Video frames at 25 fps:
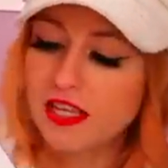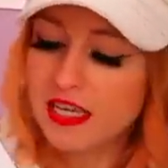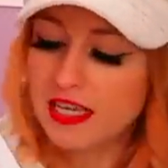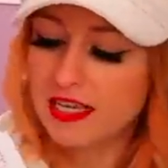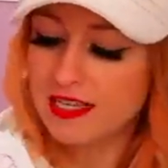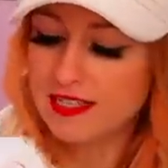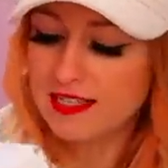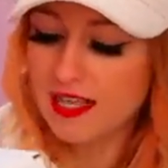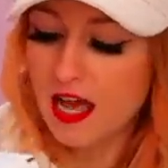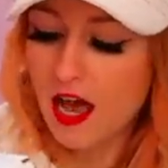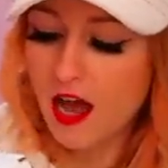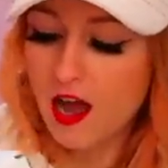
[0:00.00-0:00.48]

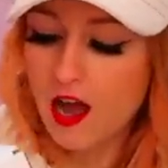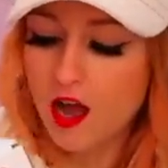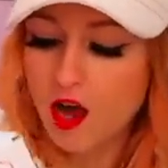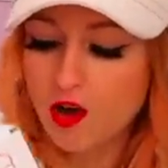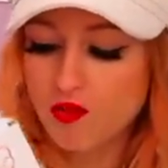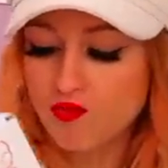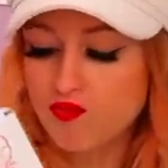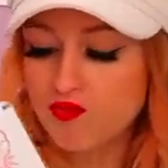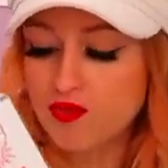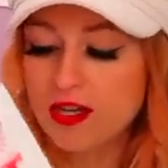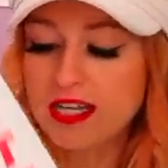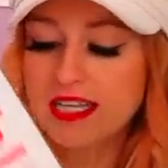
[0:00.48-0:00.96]
these
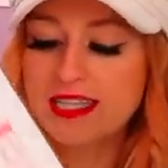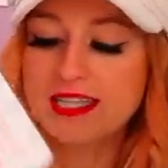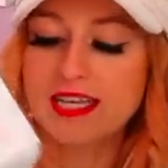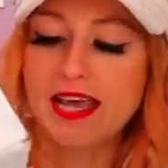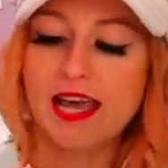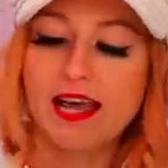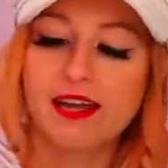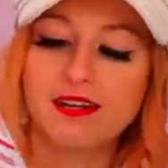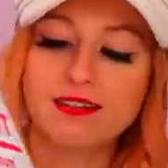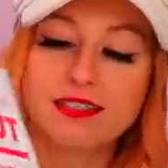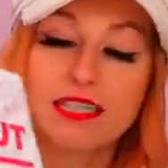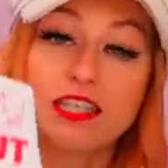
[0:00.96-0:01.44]
are
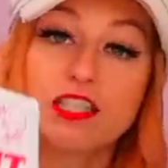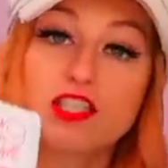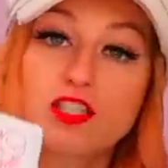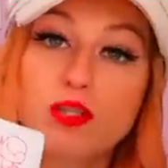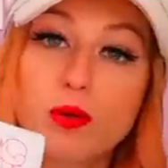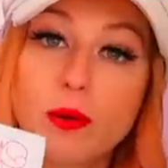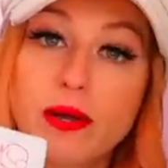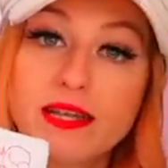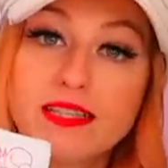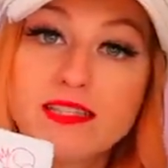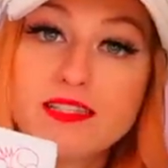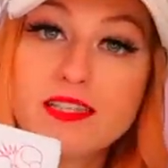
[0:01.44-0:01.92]
retailed at
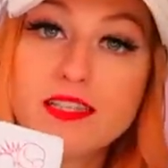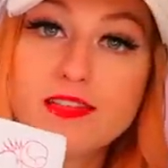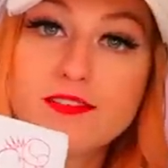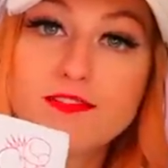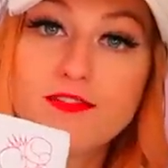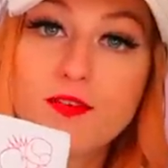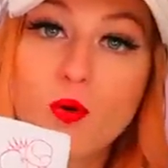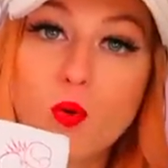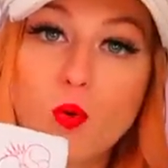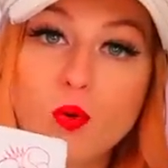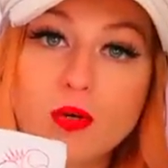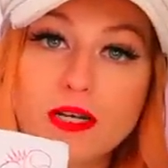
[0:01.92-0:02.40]

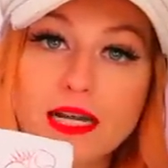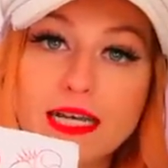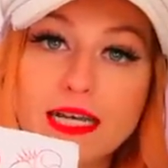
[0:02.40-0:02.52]
twenty-four